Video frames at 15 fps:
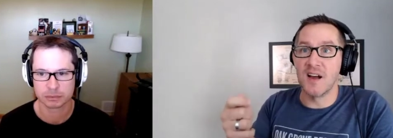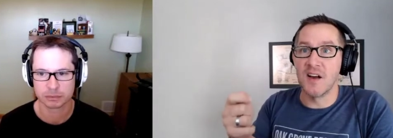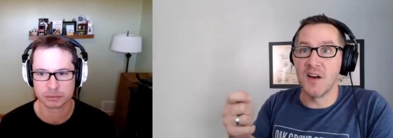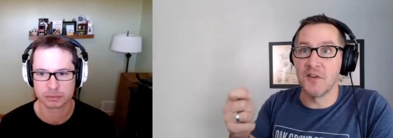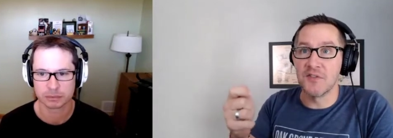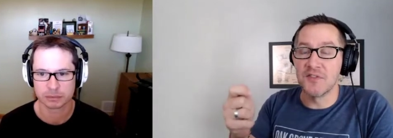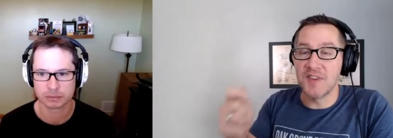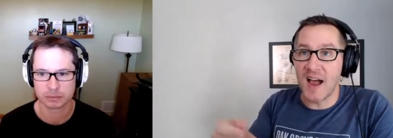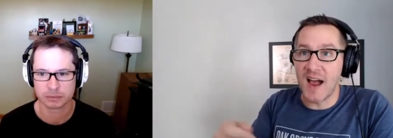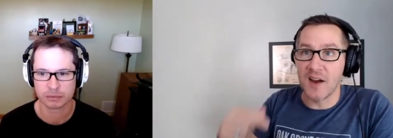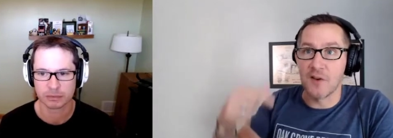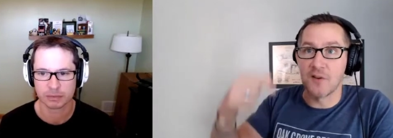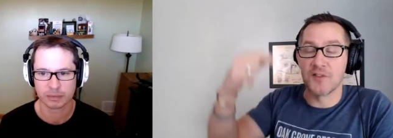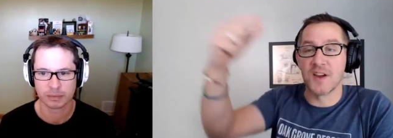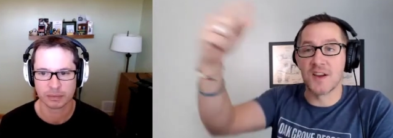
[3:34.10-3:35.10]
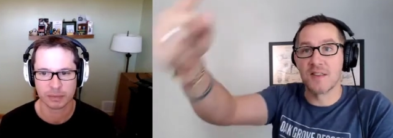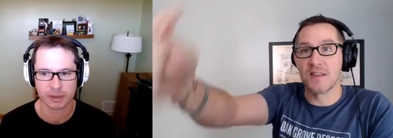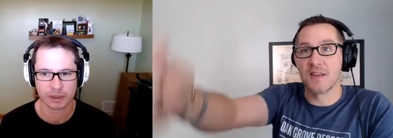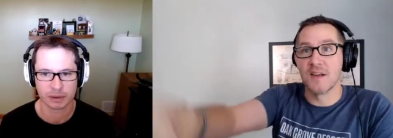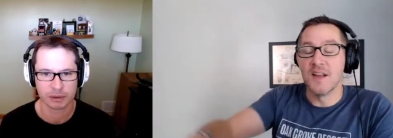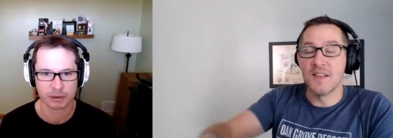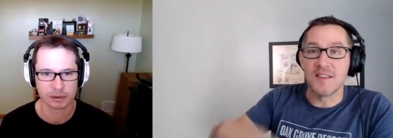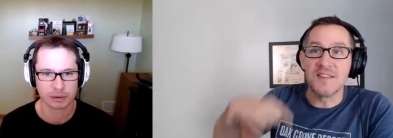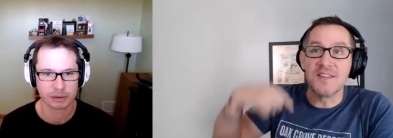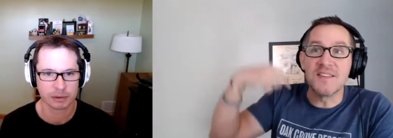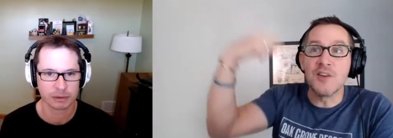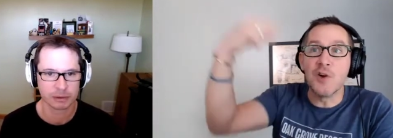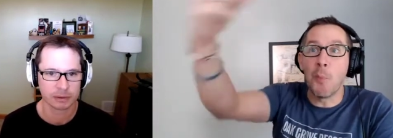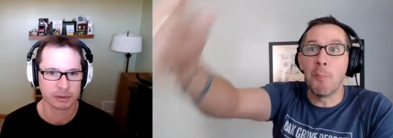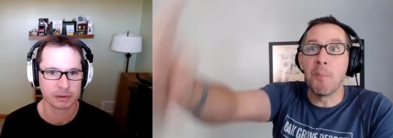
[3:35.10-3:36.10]
Speaker 1: of tires, like the, the
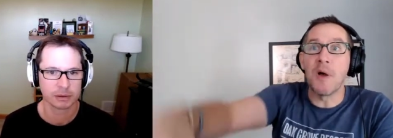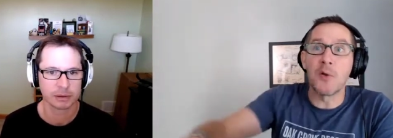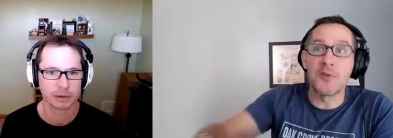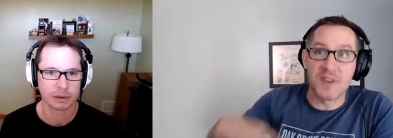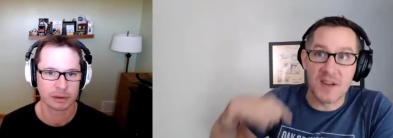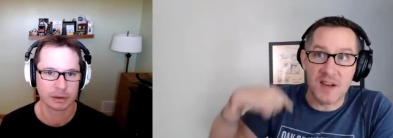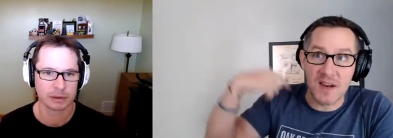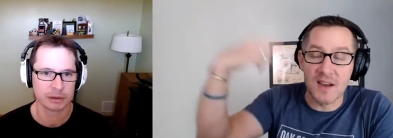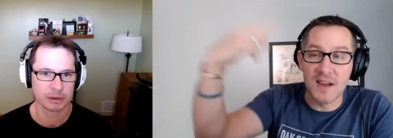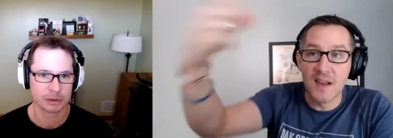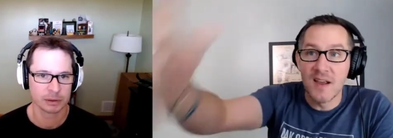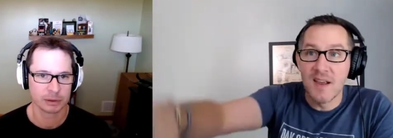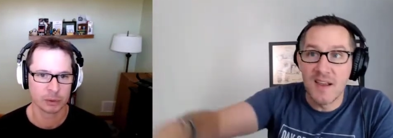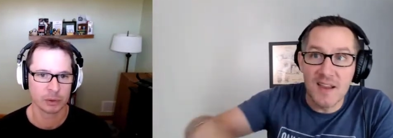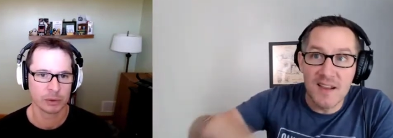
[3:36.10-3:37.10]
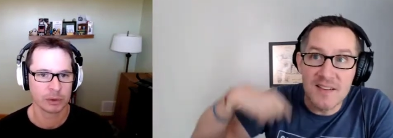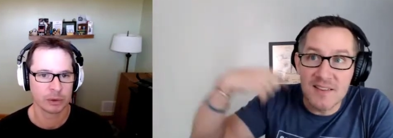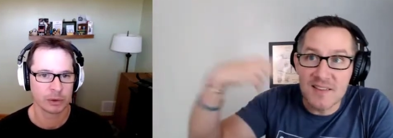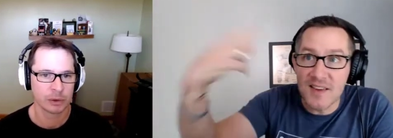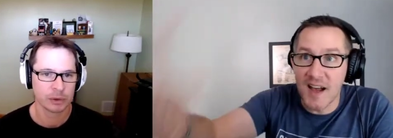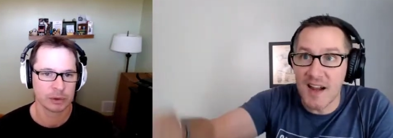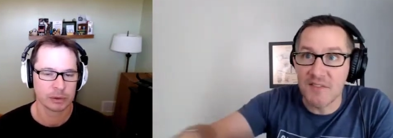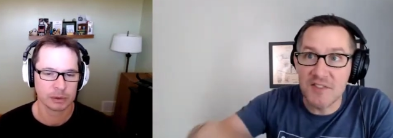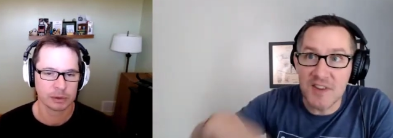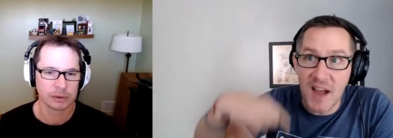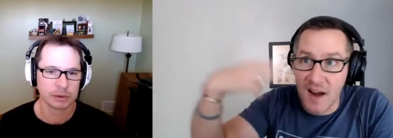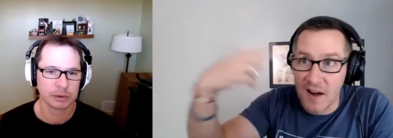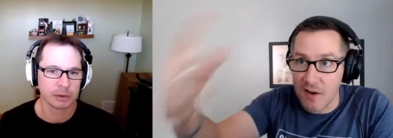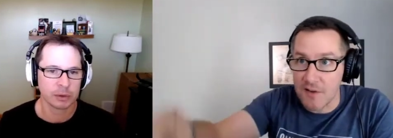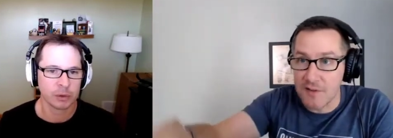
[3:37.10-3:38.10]
steel belting inside of
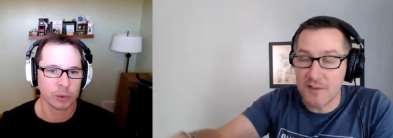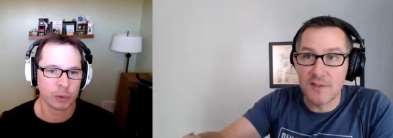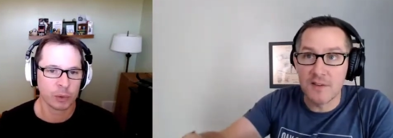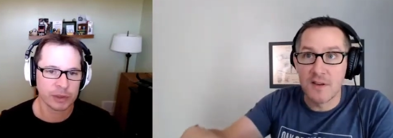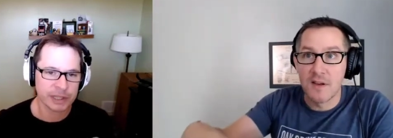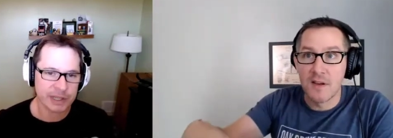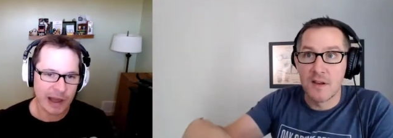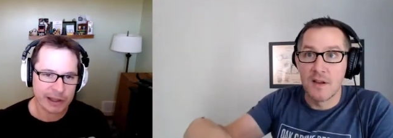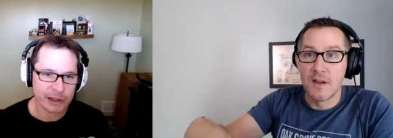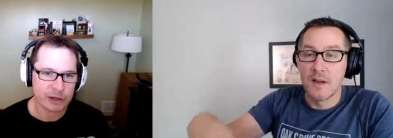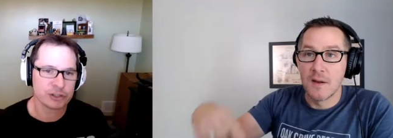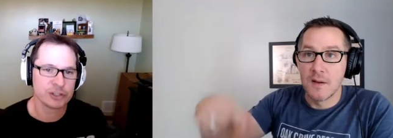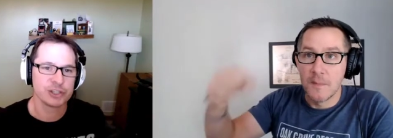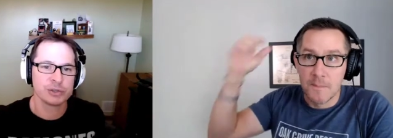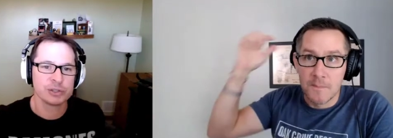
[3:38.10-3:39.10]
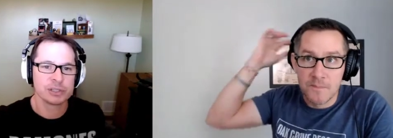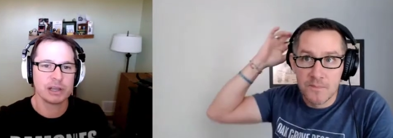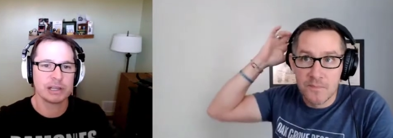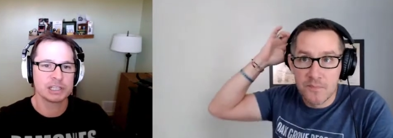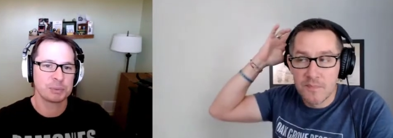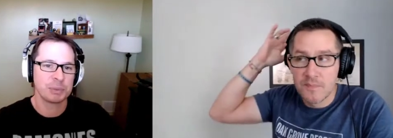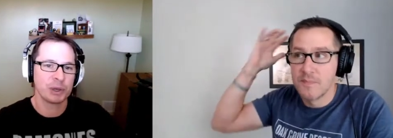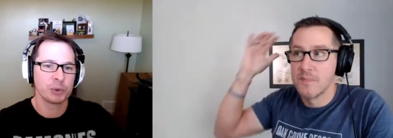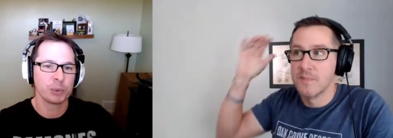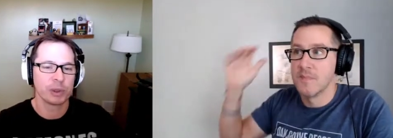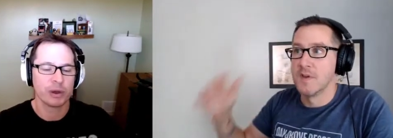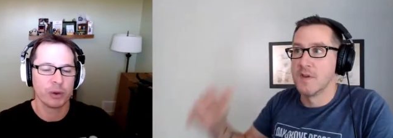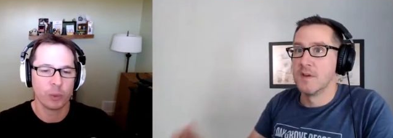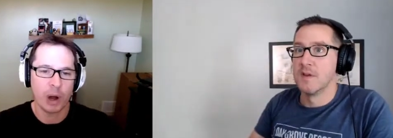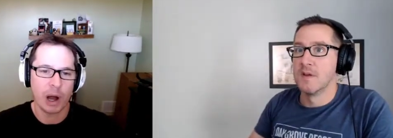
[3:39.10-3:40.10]
tires.
Speaker 2: Or the tires you saw spelled with
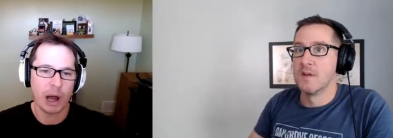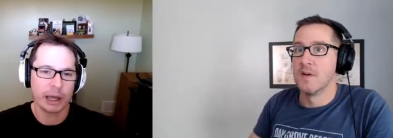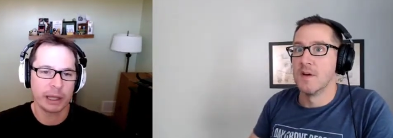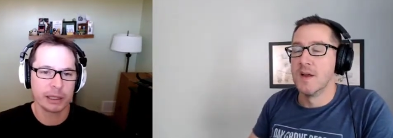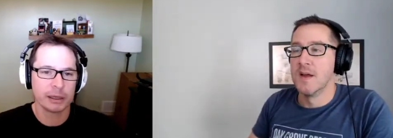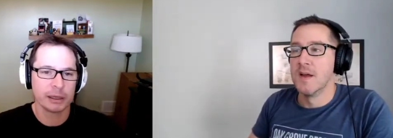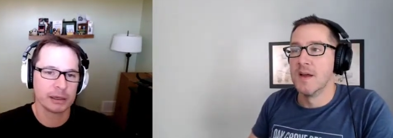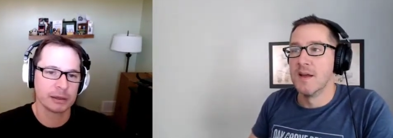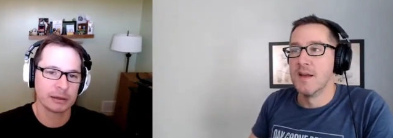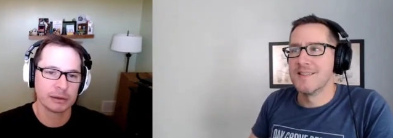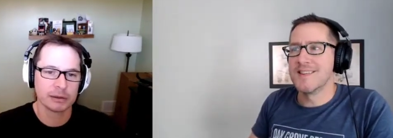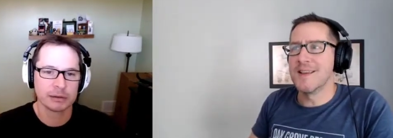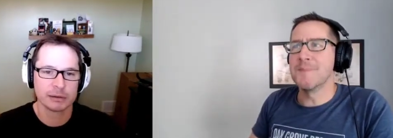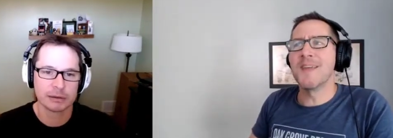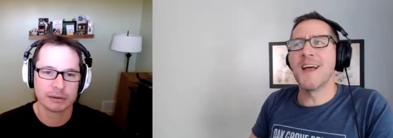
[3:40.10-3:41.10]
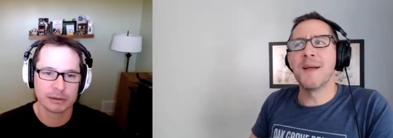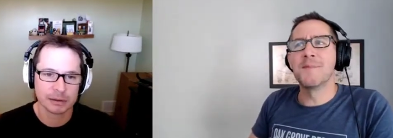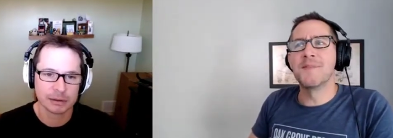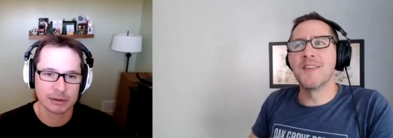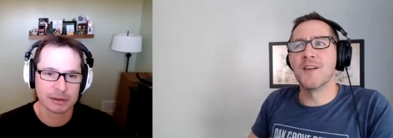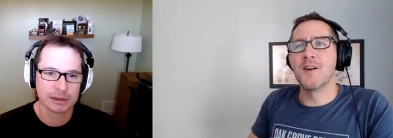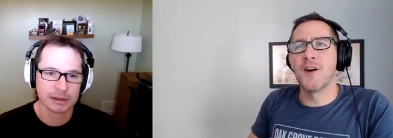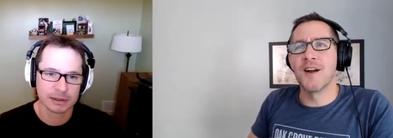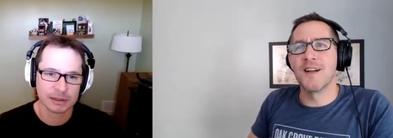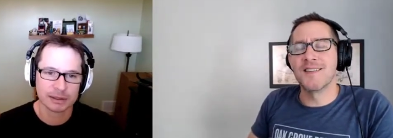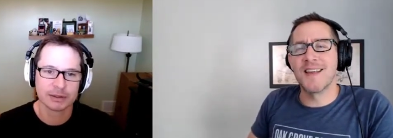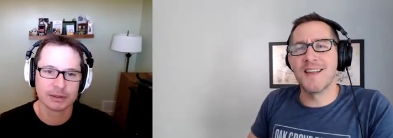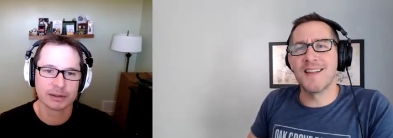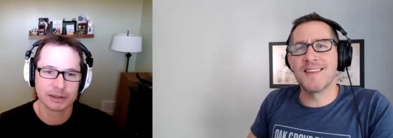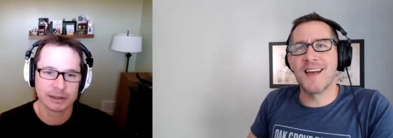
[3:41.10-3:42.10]
a
Speaker 1: Y. Sometimes they are.
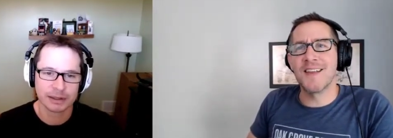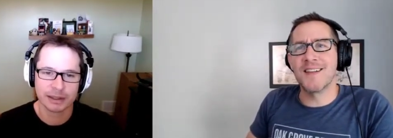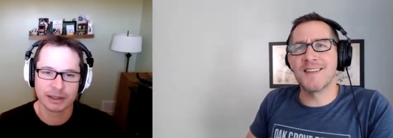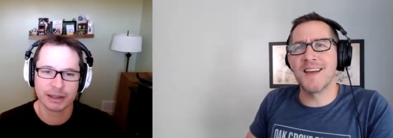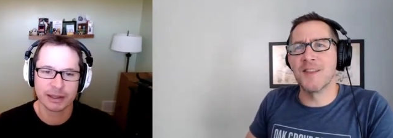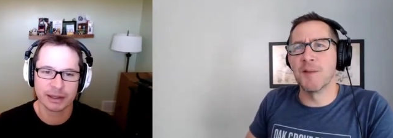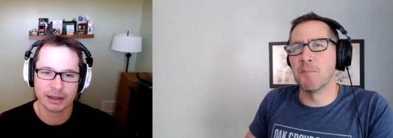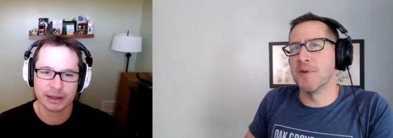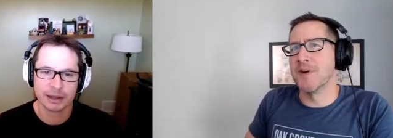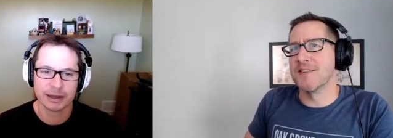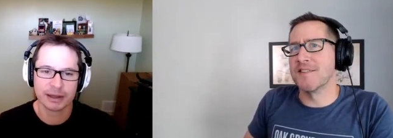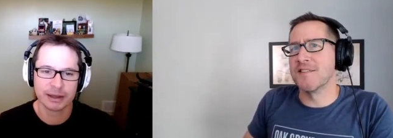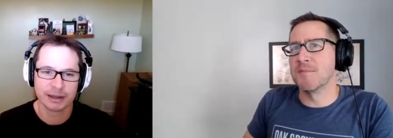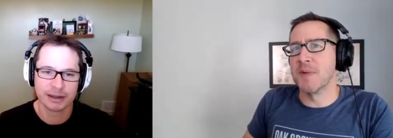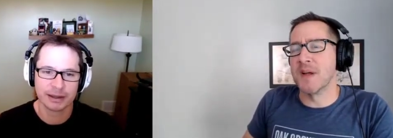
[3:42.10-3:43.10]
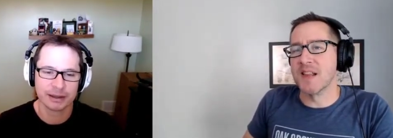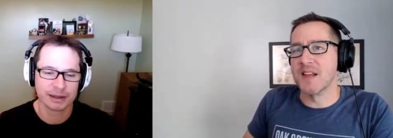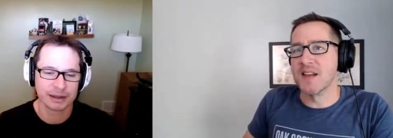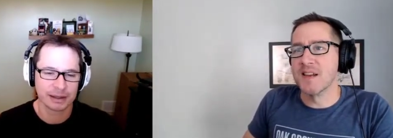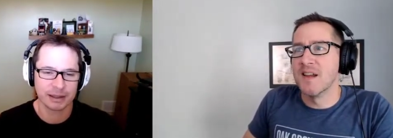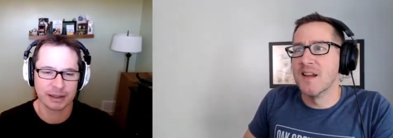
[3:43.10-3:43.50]
It's, that's, how, yeah. that's how the Brits spell it.